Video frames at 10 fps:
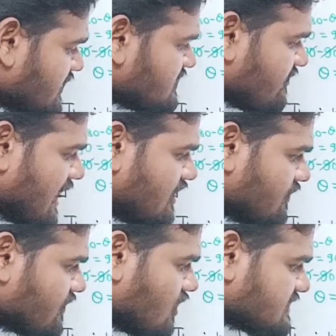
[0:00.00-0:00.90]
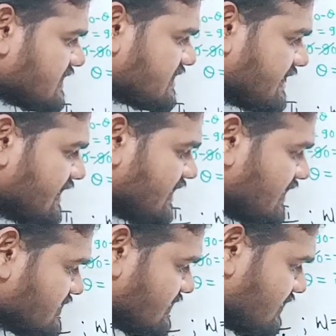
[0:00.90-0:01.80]
what is the value of cos 60
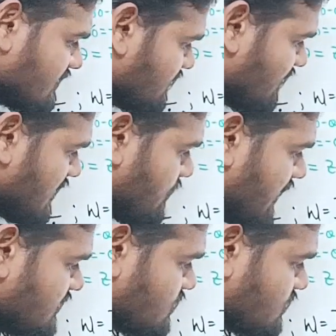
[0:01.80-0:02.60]
degrees? 1 by